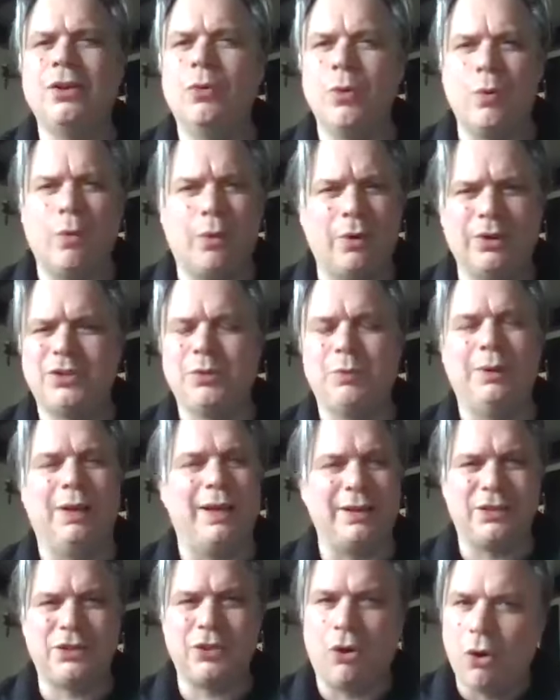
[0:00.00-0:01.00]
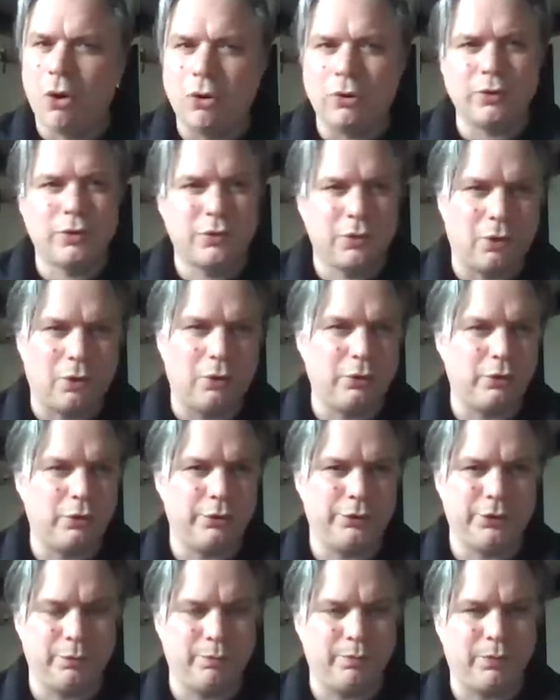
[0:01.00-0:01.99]
know, we wanted to be like talk
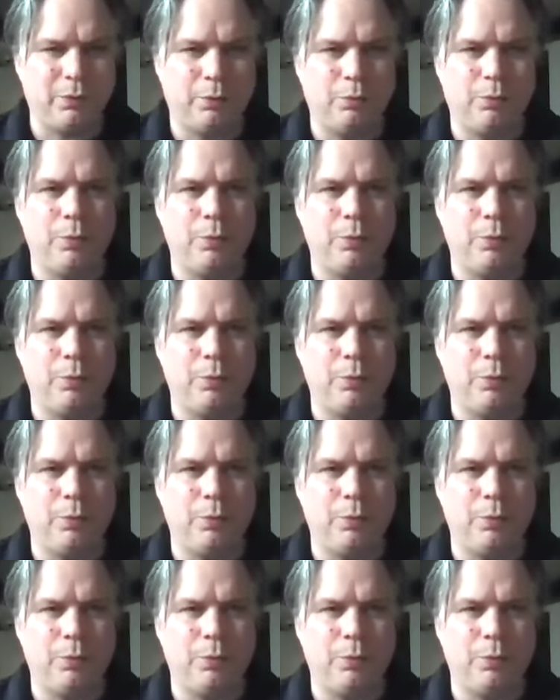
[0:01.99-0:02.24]
or something.